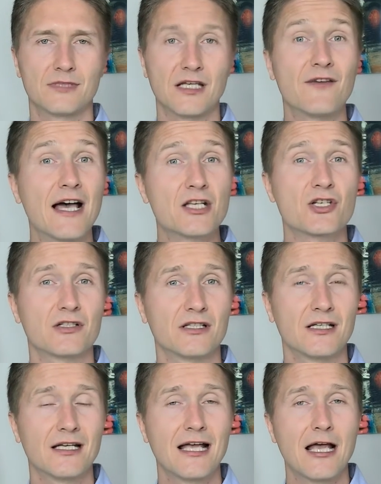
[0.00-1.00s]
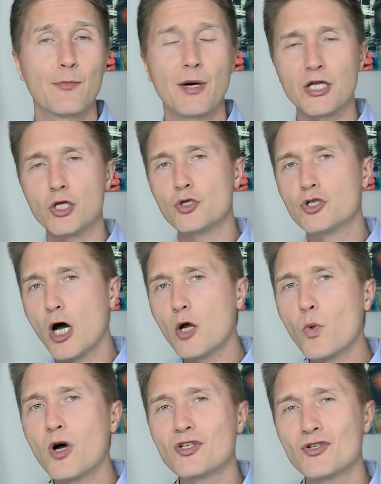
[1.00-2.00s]
Eventually. But you don't
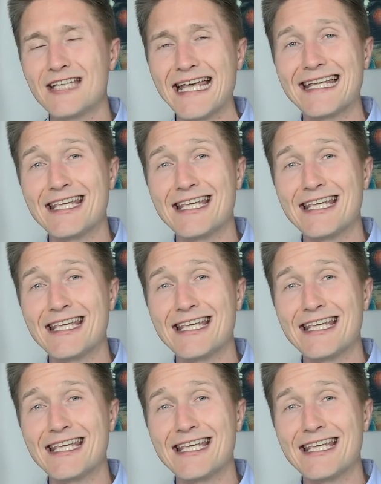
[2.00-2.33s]
want to take